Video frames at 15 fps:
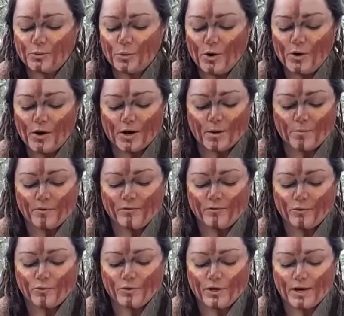woken up
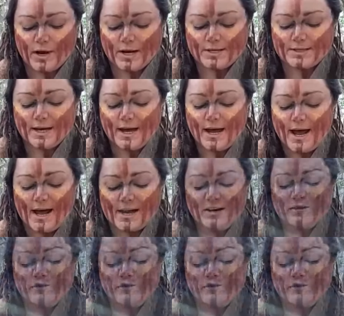before the light, and in a